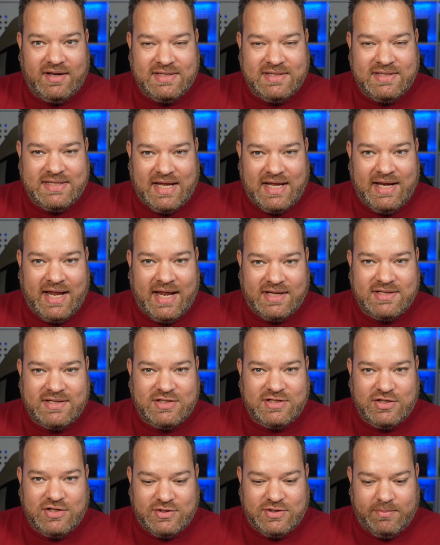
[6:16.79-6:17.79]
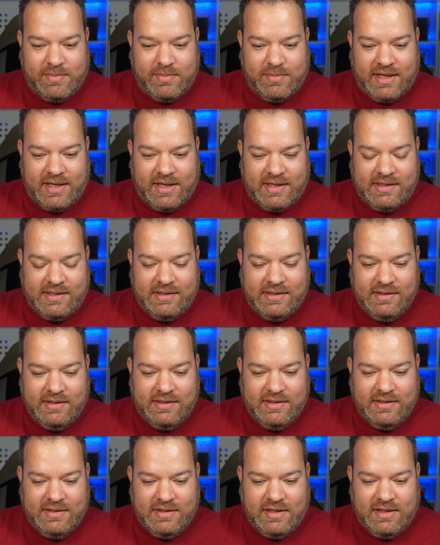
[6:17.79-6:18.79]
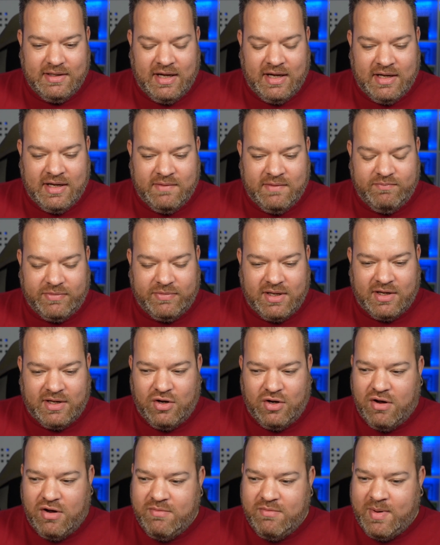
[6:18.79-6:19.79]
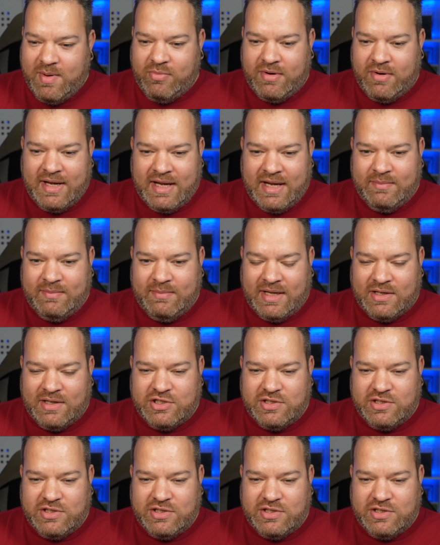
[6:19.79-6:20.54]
I sat next to somebody. I can't remember her name now.